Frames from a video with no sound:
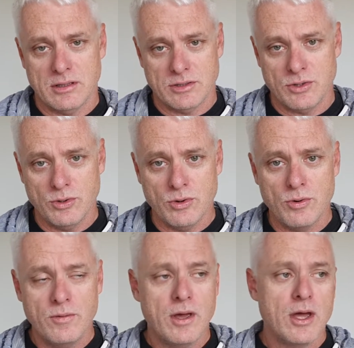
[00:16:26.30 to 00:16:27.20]

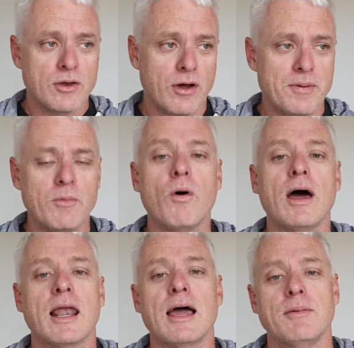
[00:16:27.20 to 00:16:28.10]
Google, type in
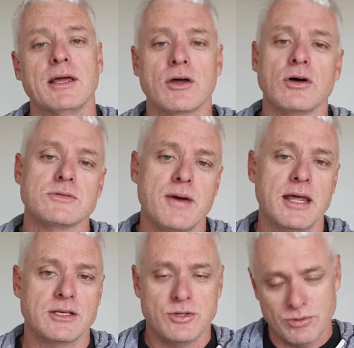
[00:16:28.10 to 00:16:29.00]
white labeling
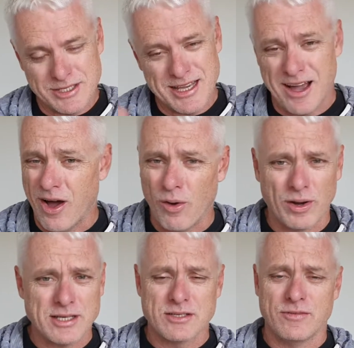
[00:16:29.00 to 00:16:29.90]
cosmetics, you'll see a whole
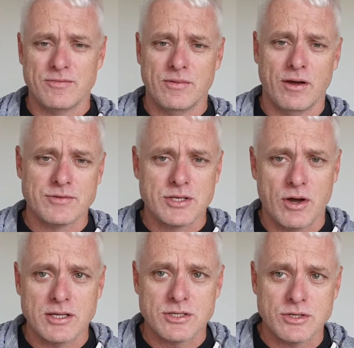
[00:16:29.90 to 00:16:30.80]
list of
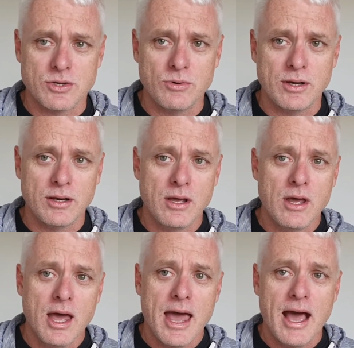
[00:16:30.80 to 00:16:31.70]
sites that do it.
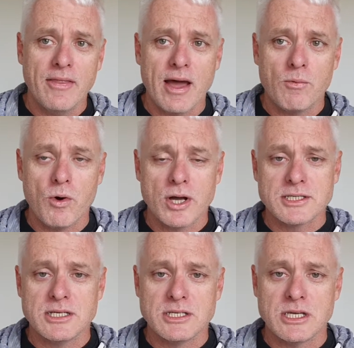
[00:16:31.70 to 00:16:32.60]
How that
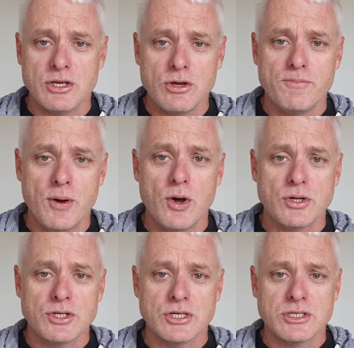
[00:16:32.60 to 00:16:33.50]
works is that you
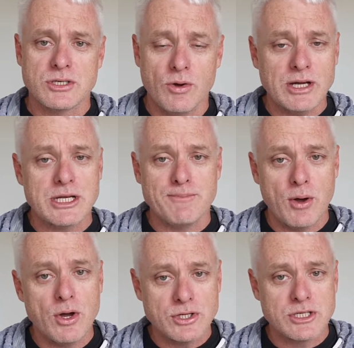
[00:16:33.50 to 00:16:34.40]
actually
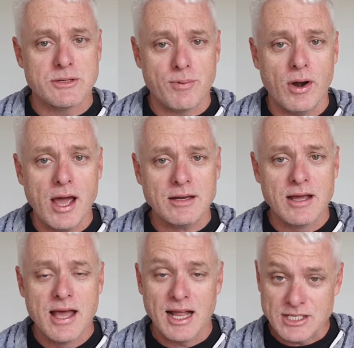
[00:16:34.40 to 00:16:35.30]
purchase the product
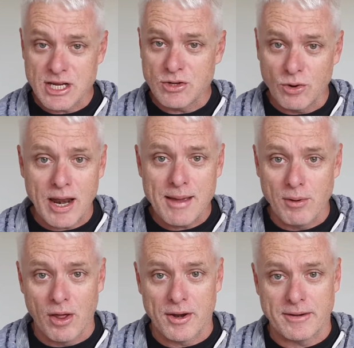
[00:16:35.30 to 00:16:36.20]
and stick your
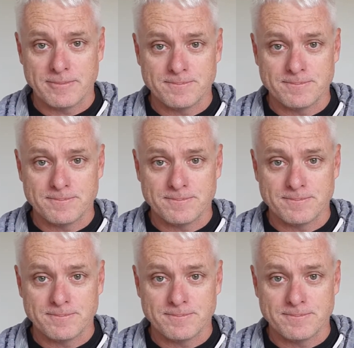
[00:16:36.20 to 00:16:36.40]
label on it,